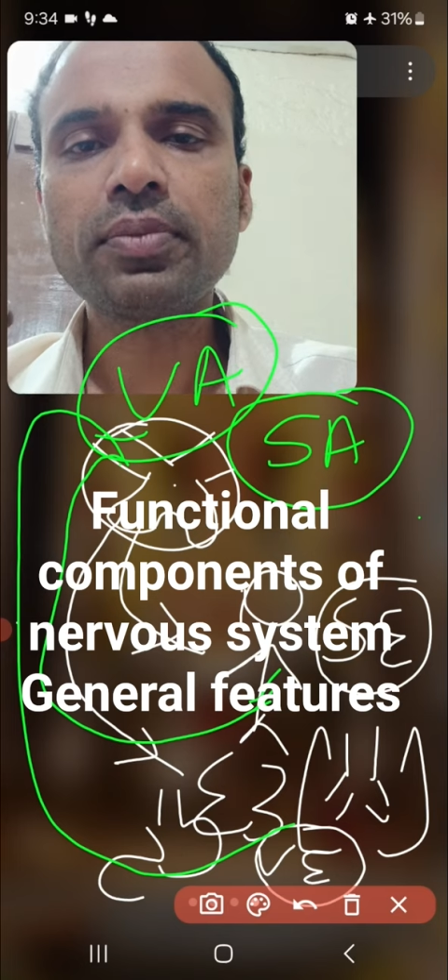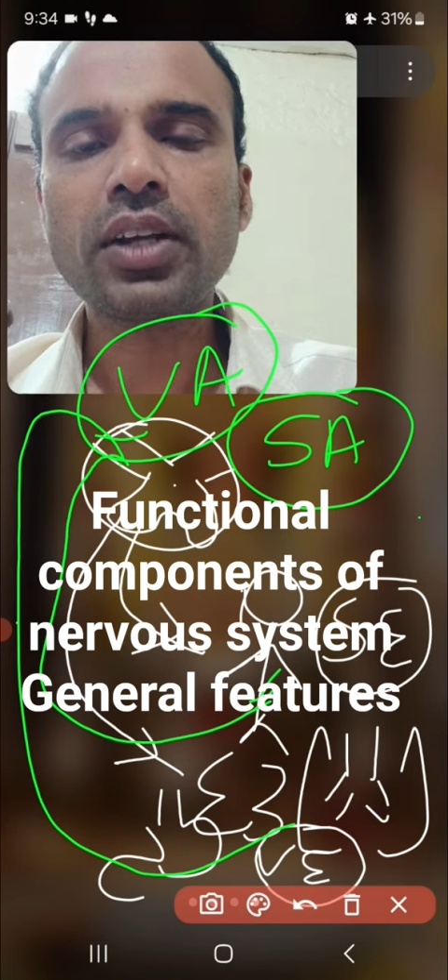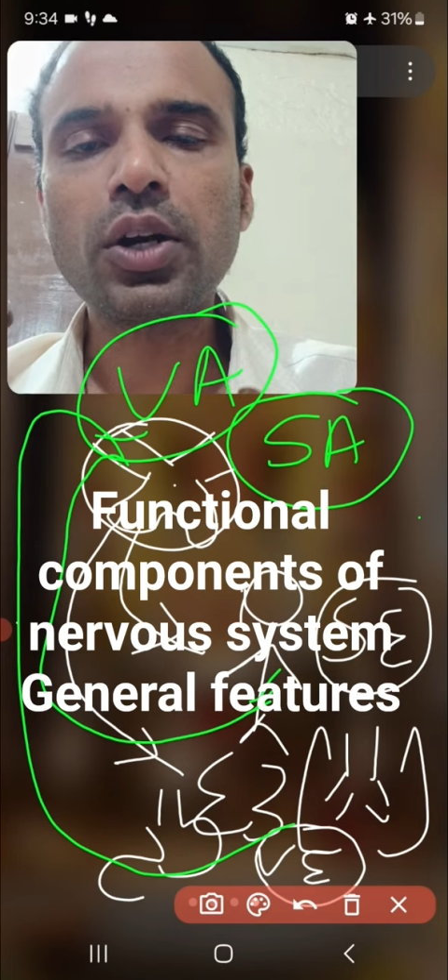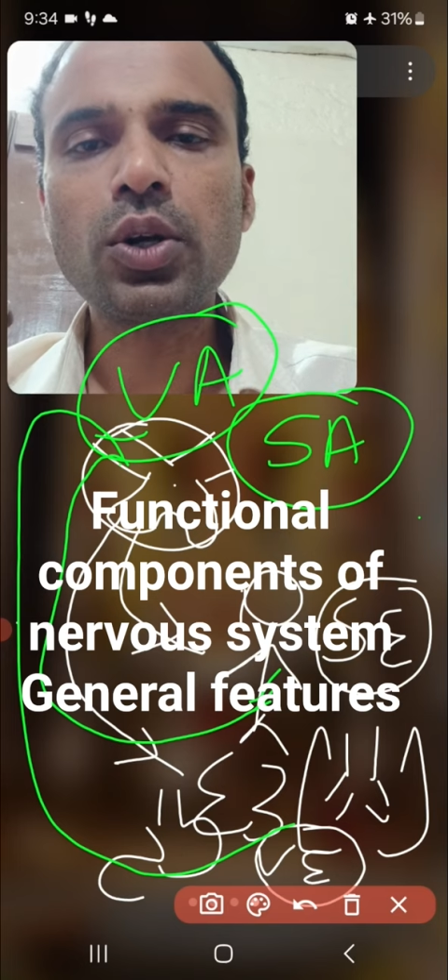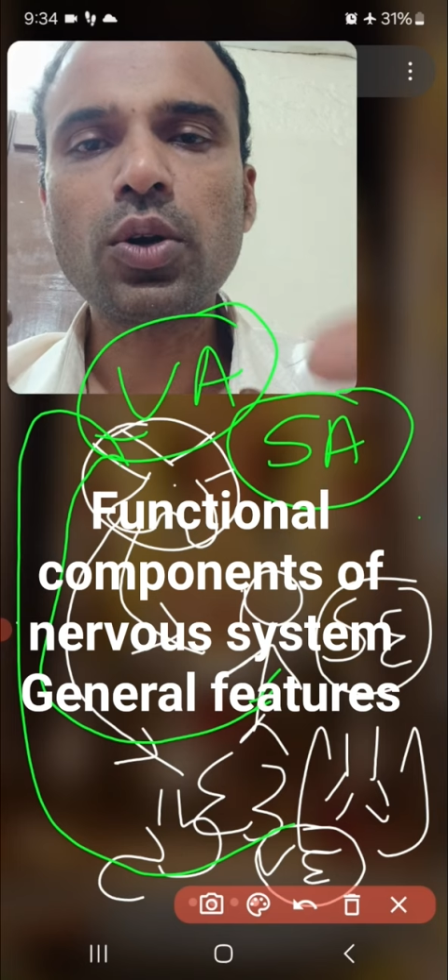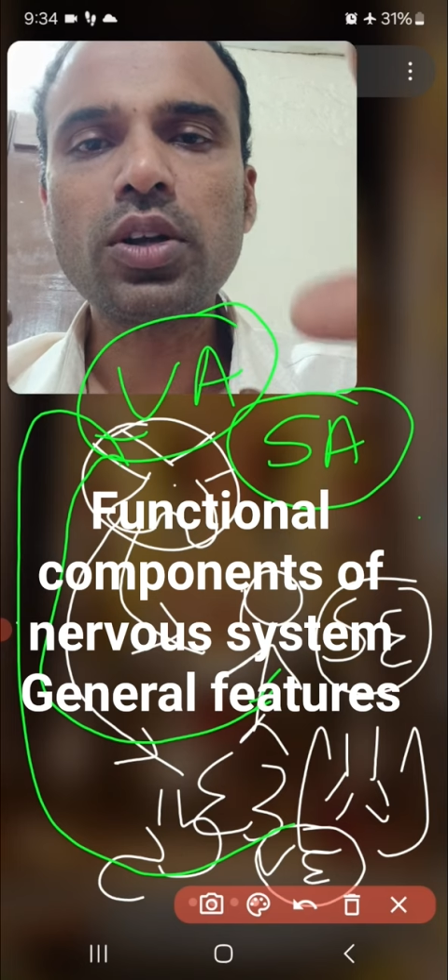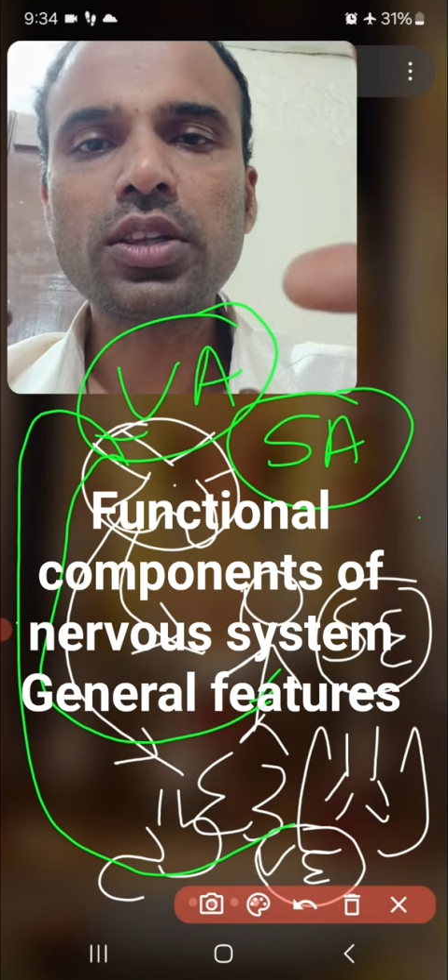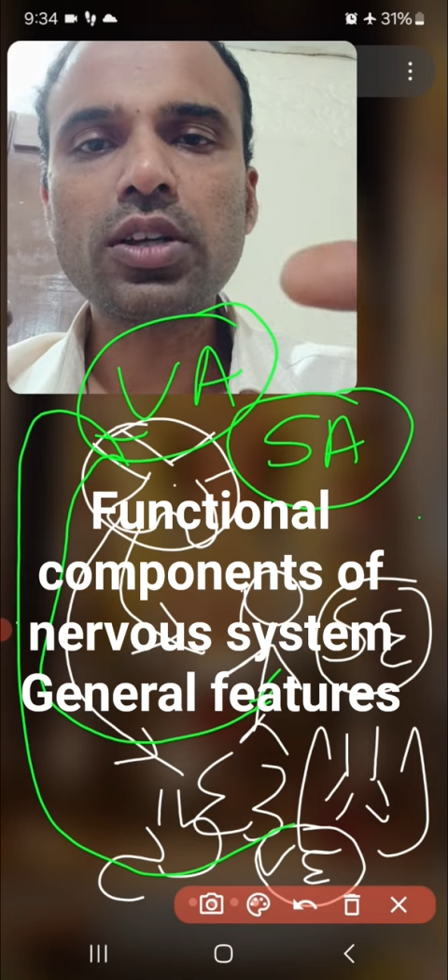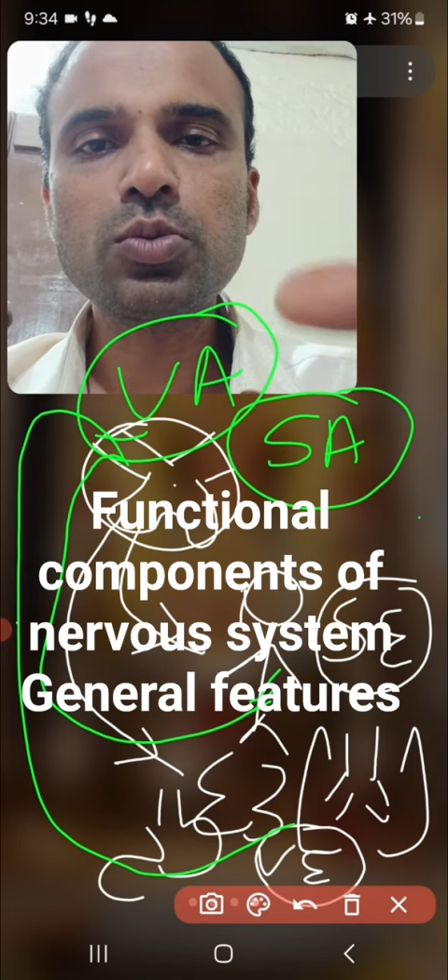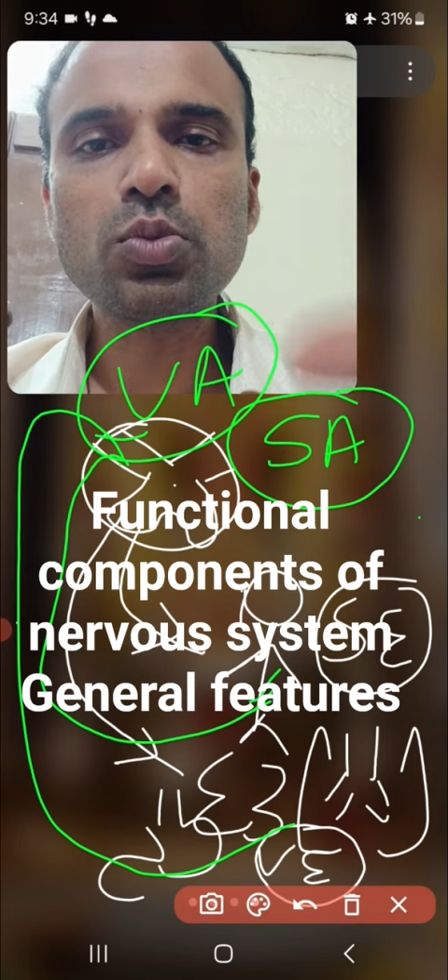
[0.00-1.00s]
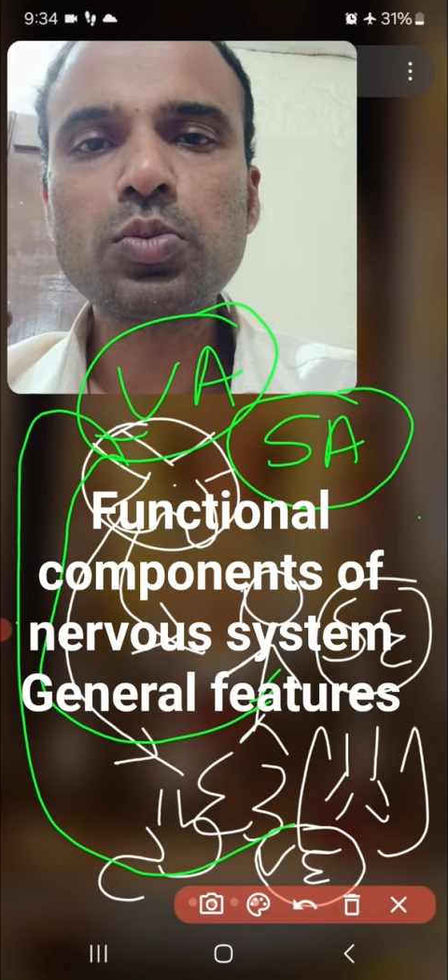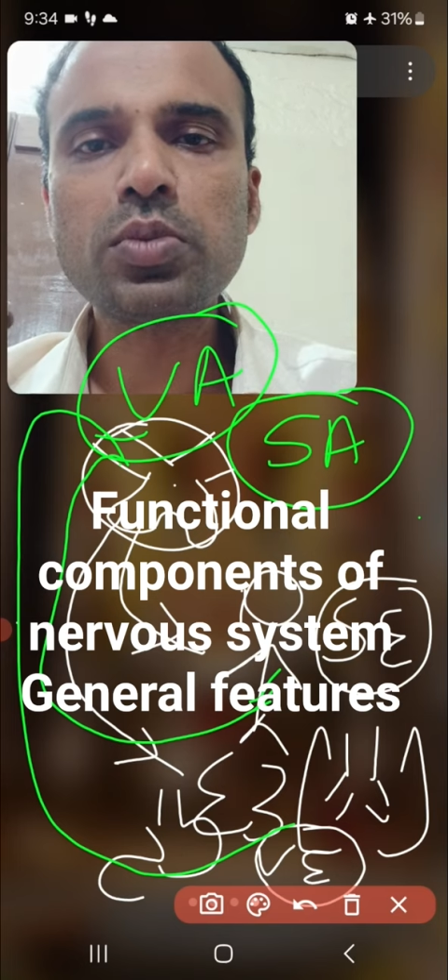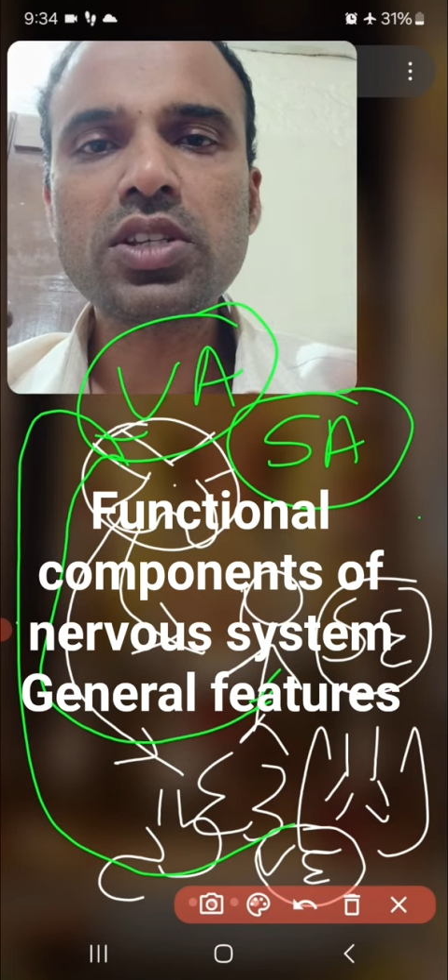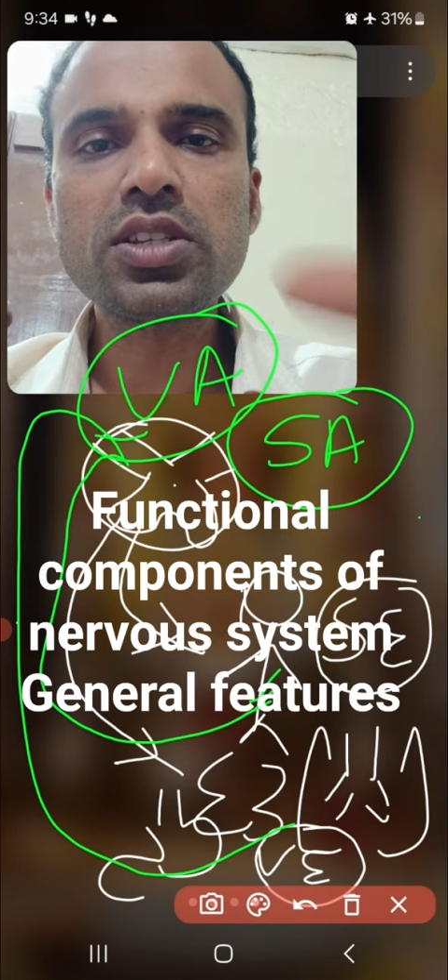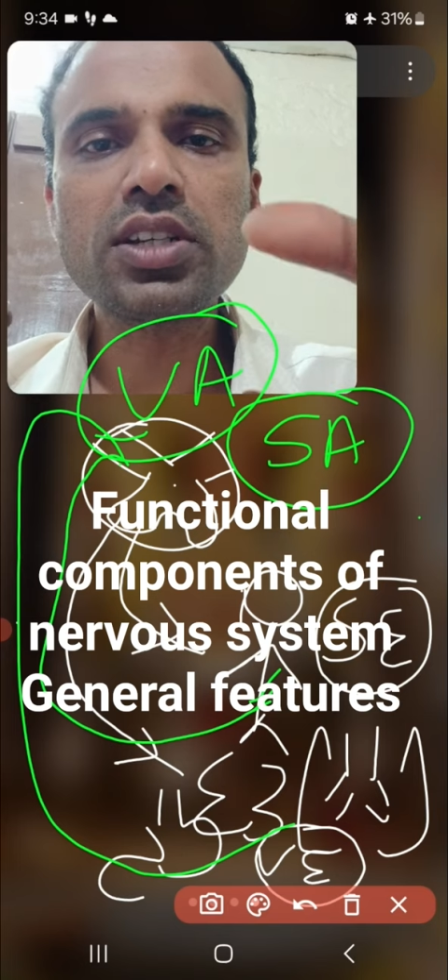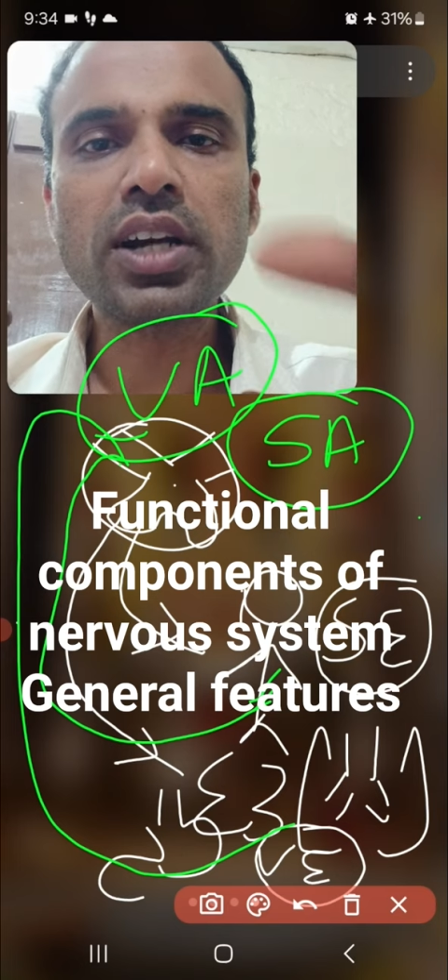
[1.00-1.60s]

controlling the smooth muscles,